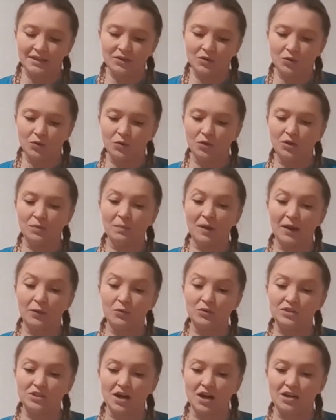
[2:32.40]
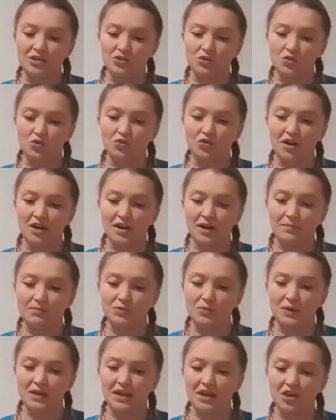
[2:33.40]
or you might want to ask your grown-ups.
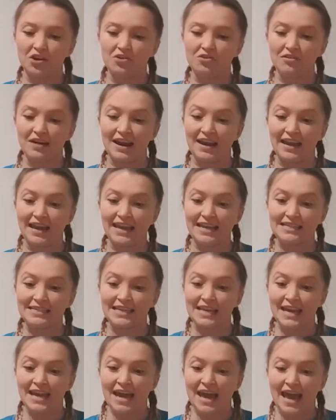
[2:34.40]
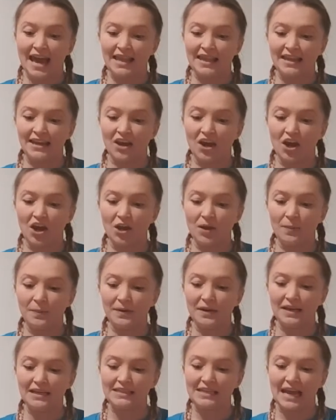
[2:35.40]
We're going to crack it and then open
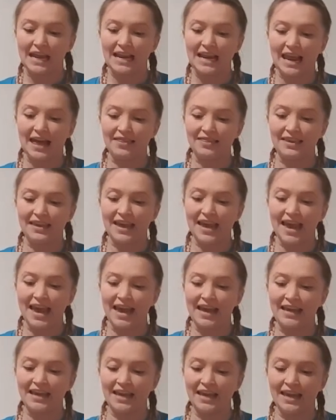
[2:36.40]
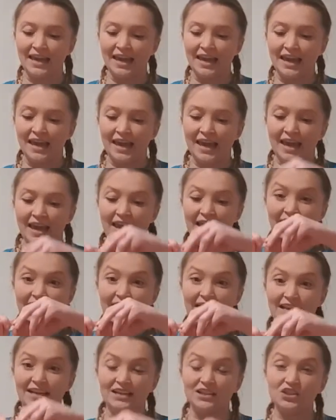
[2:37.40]
it and let the egg
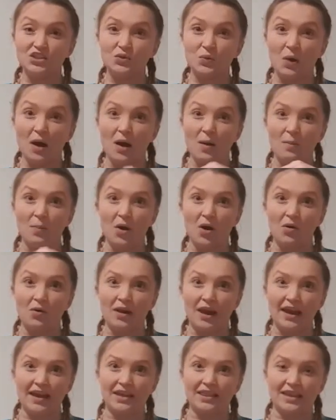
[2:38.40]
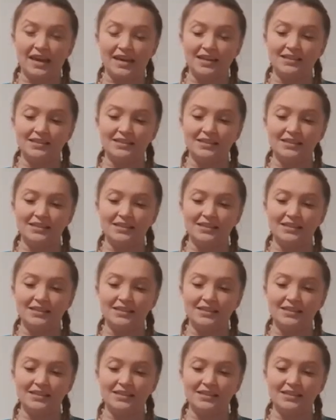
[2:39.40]
into our bowl like this.